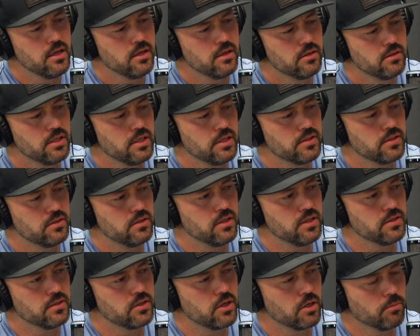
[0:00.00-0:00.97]

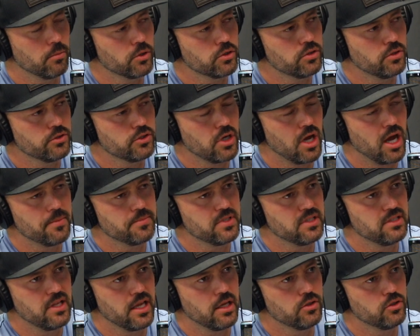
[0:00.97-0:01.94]
These commercial jobs that
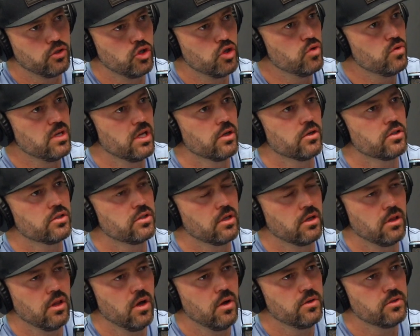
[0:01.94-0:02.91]
take 2 years to
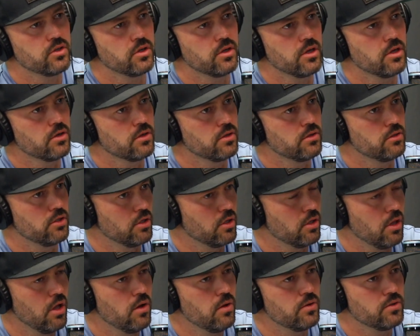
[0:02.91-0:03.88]
close or a year to
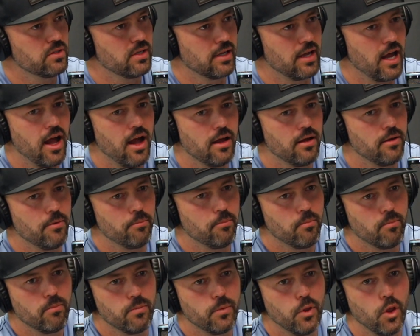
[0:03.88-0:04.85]
close. Like,
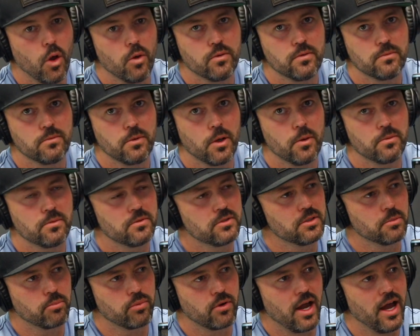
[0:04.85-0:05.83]
no
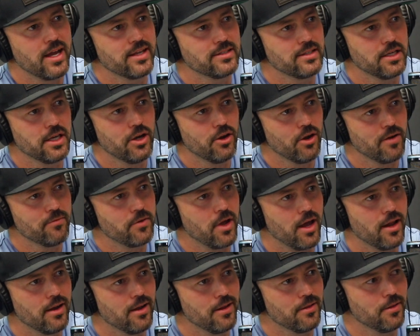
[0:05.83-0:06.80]
surprise here. I've
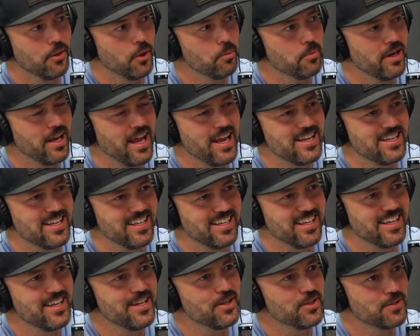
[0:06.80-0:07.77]
got a little bit of ADD,
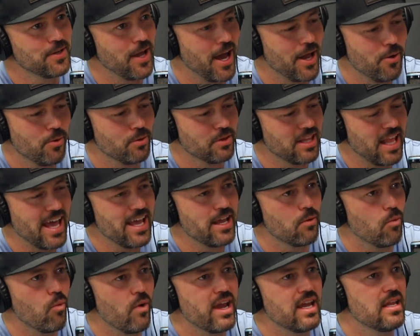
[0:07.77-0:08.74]
and I don't like
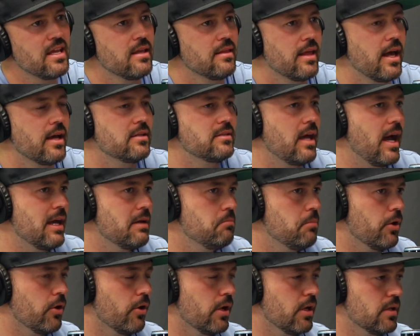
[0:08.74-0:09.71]
waiting that time period.